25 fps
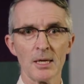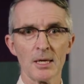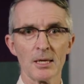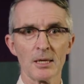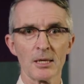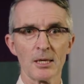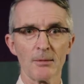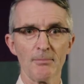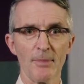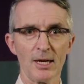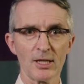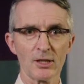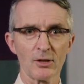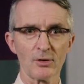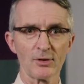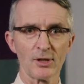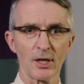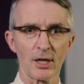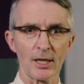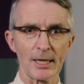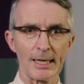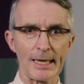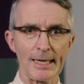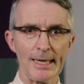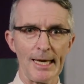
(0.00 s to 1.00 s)
The muscles
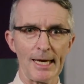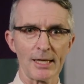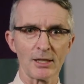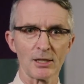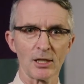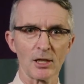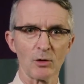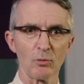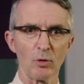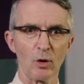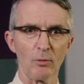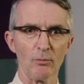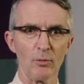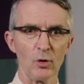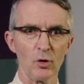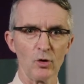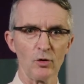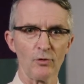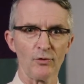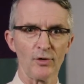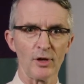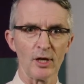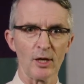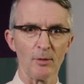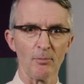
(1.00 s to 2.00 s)
that are connected will
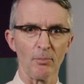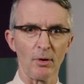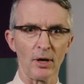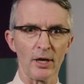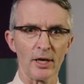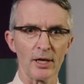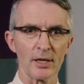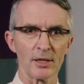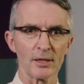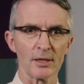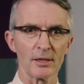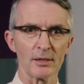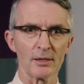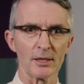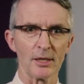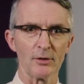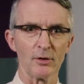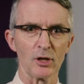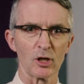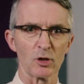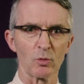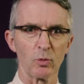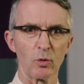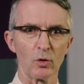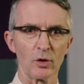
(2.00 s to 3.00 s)
move the implant, and
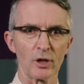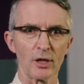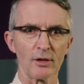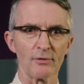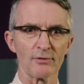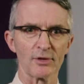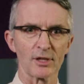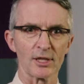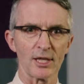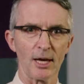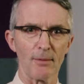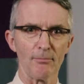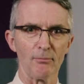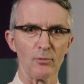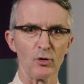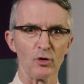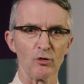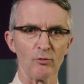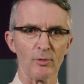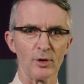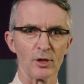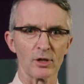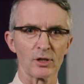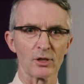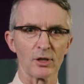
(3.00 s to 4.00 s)
this will give some
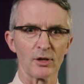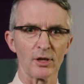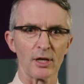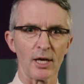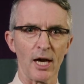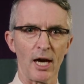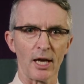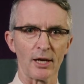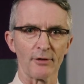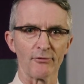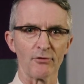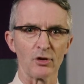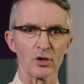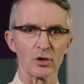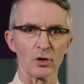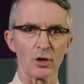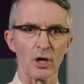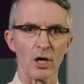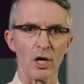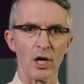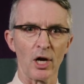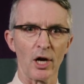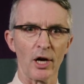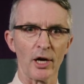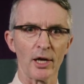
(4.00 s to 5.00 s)
movement to the artificial
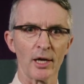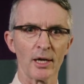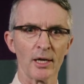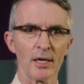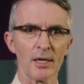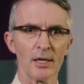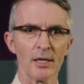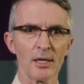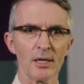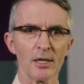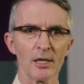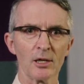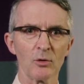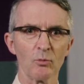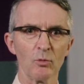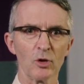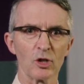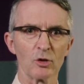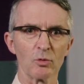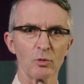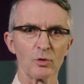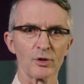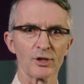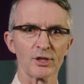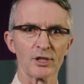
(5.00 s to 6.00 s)
eye,
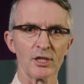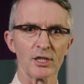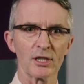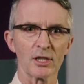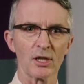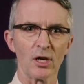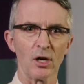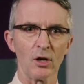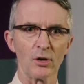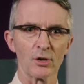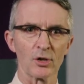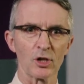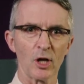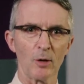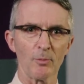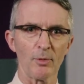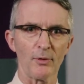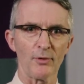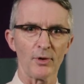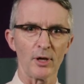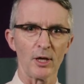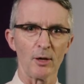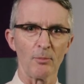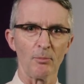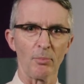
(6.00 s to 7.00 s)
which will sit on top of
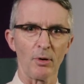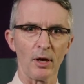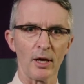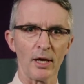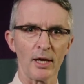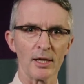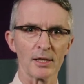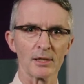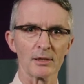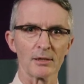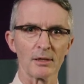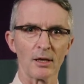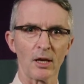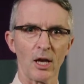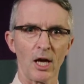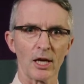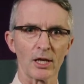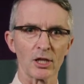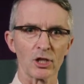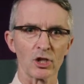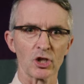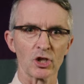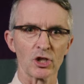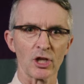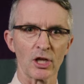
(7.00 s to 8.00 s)
the implant like
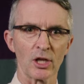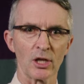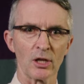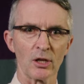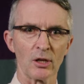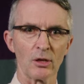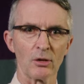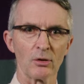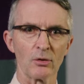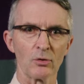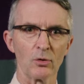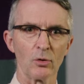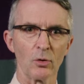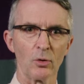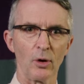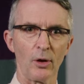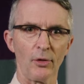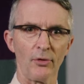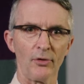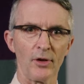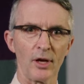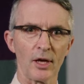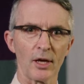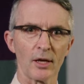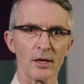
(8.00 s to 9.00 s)
a shell or a
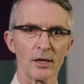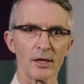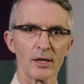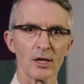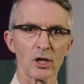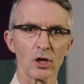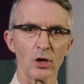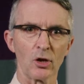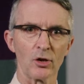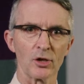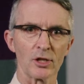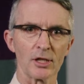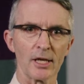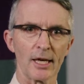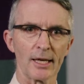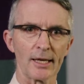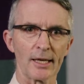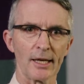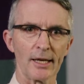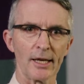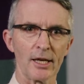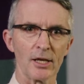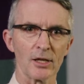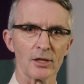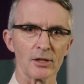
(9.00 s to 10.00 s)
thick contact
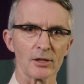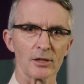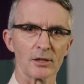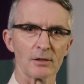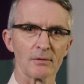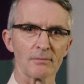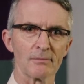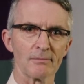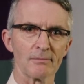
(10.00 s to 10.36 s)
lens.